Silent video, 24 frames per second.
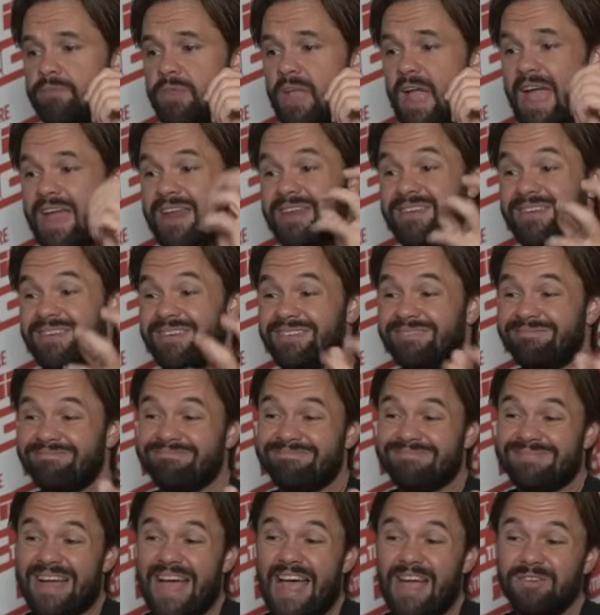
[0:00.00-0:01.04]
and
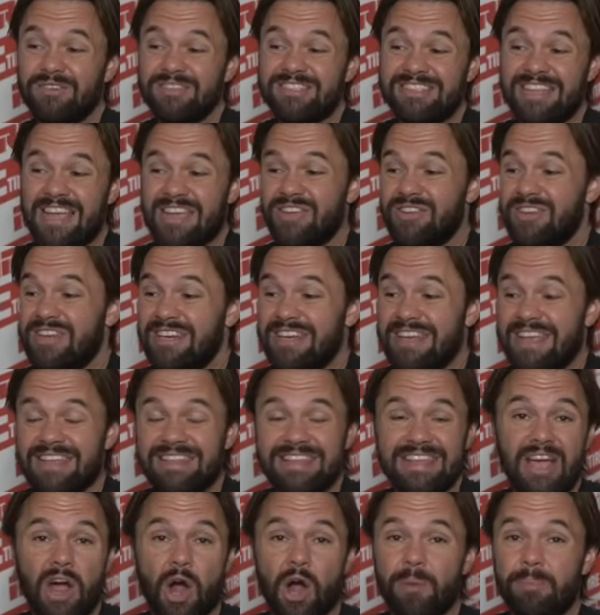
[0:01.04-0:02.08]
I would say you need to get
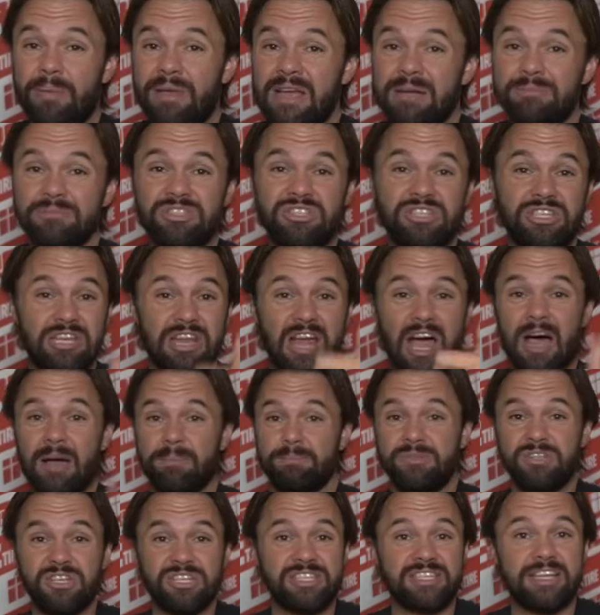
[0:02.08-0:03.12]
the RPMs
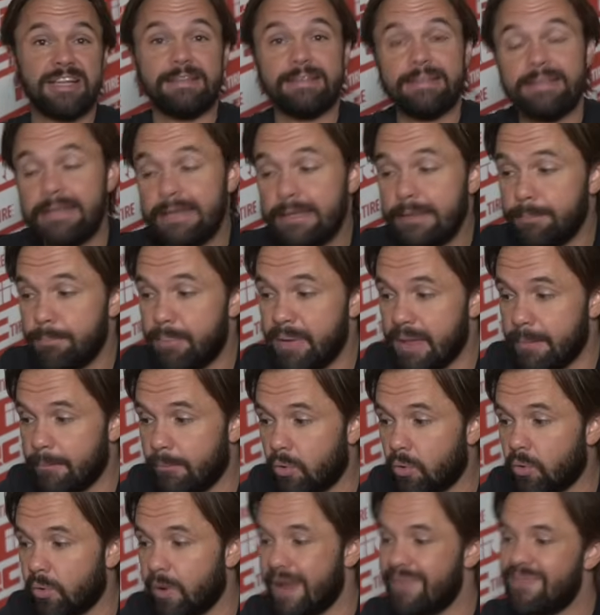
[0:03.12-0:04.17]
up just a little bit
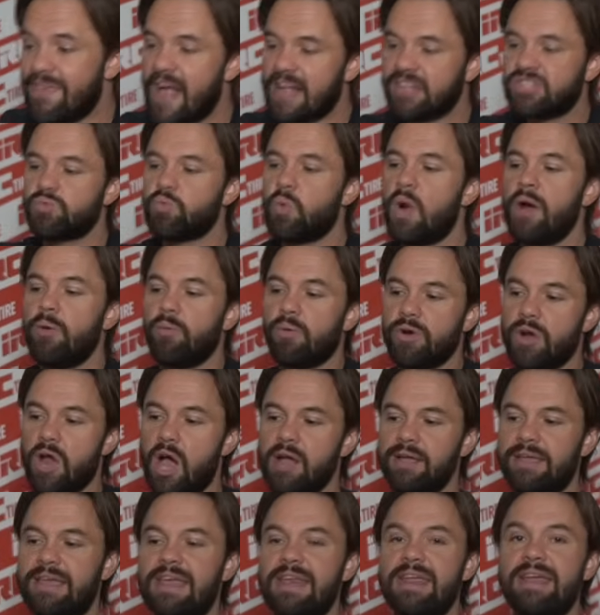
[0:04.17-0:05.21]
more. And that's why we're
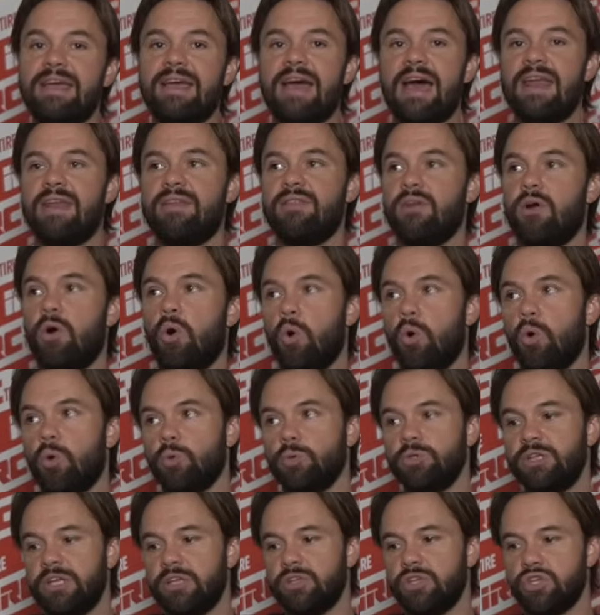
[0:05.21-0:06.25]
not getting kind of the
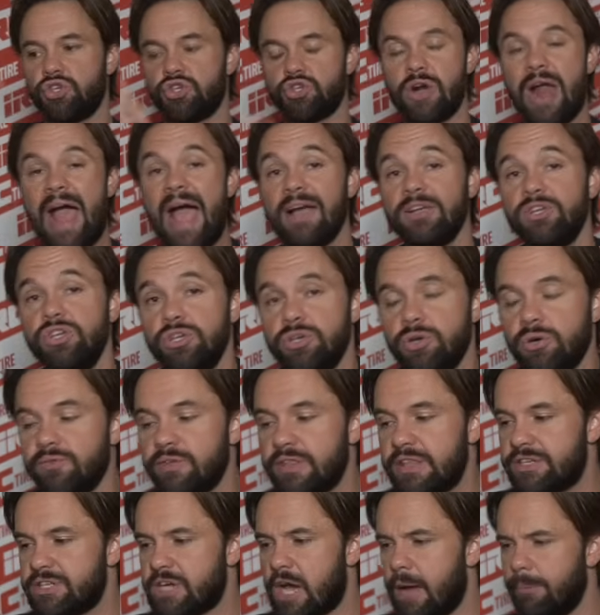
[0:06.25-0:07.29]
holding the traction over
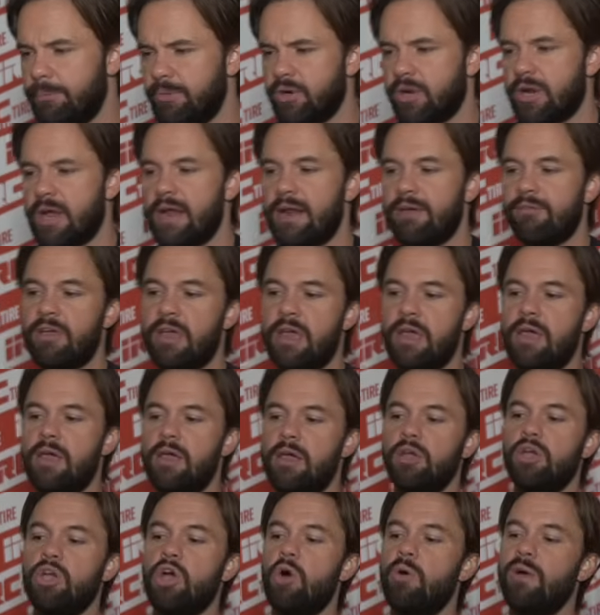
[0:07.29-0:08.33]
the top. You're kind of
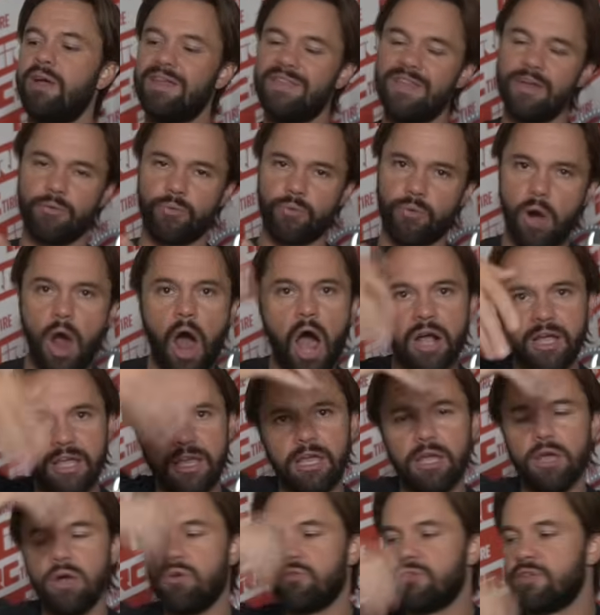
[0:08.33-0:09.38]
going and then
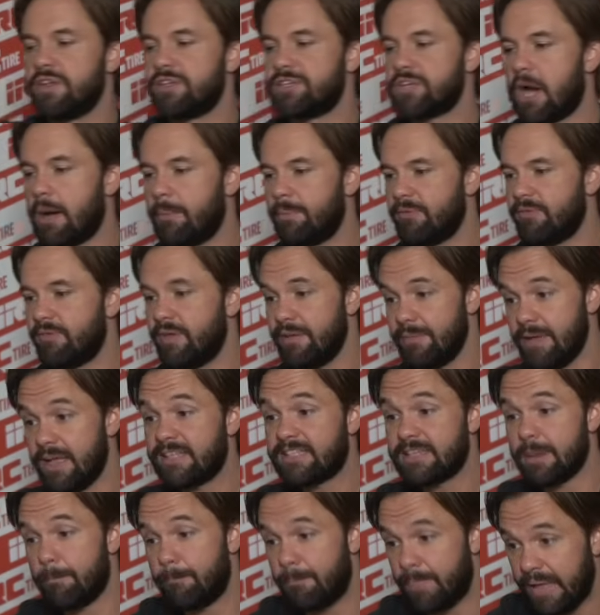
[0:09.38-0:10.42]
rocking over the top of it.
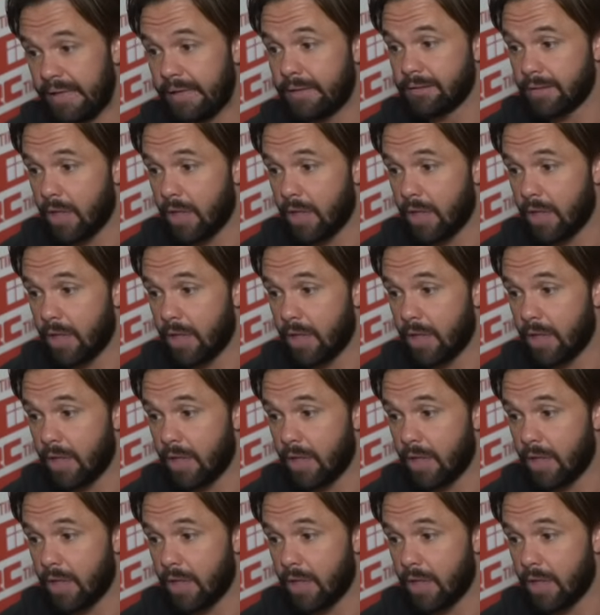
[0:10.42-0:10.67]
It's a big